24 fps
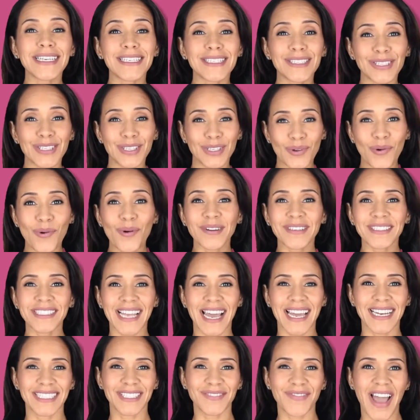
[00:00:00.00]
is your
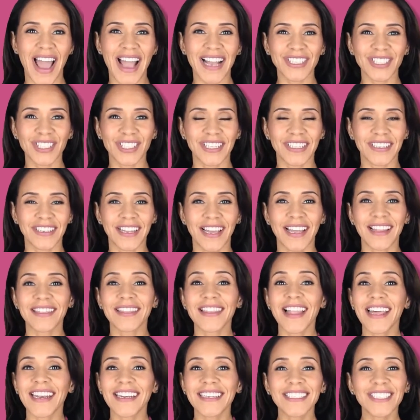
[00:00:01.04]
satisfaction.
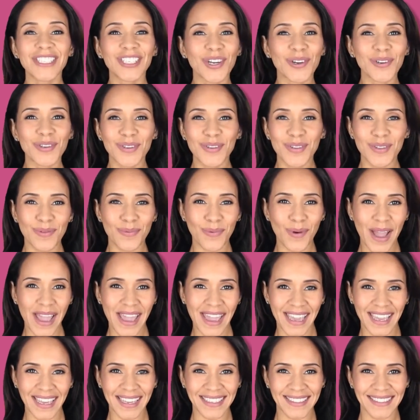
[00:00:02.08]
Let us show you the
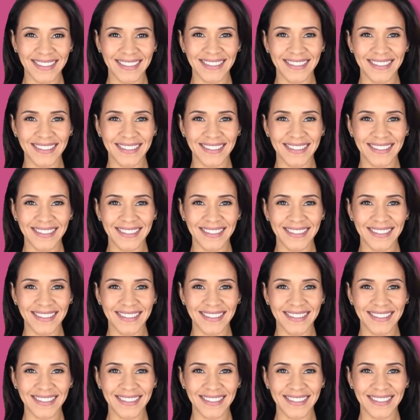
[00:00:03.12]
way.